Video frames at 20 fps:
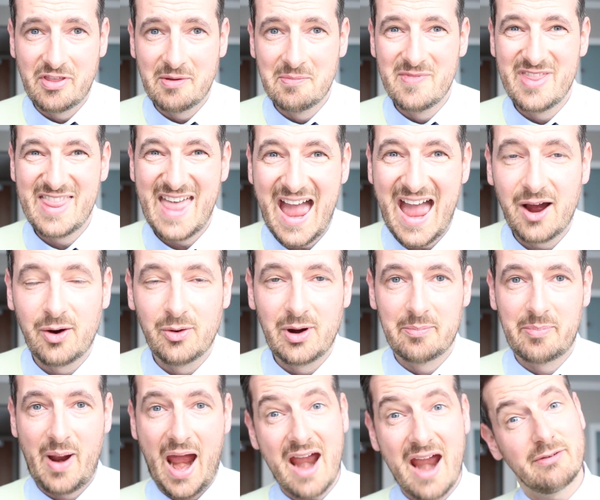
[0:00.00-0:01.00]
them now?
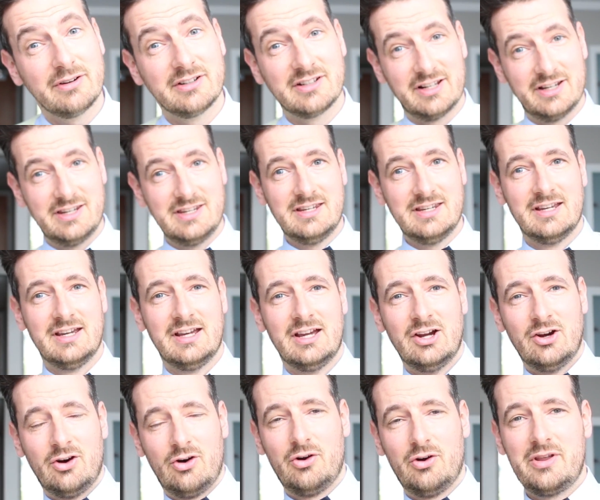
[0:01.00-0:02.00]
Apparently,
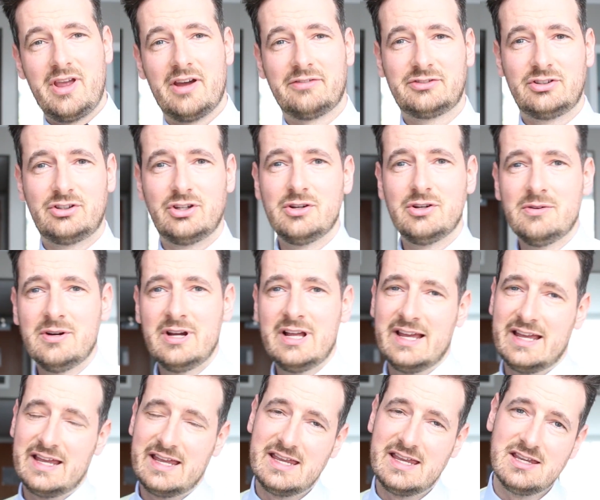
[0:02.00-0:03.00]
all you have to do
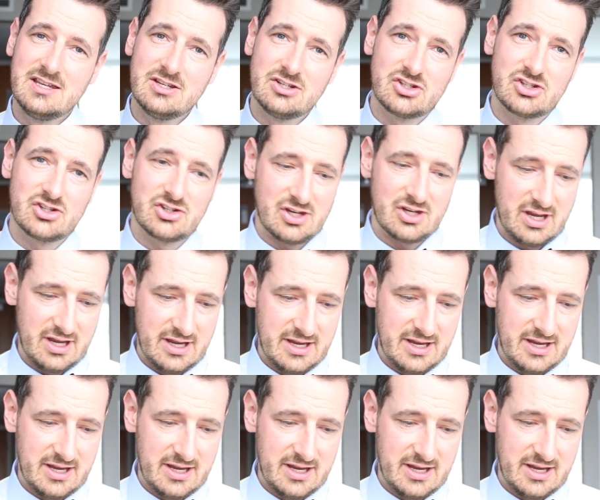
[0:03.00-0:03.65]
is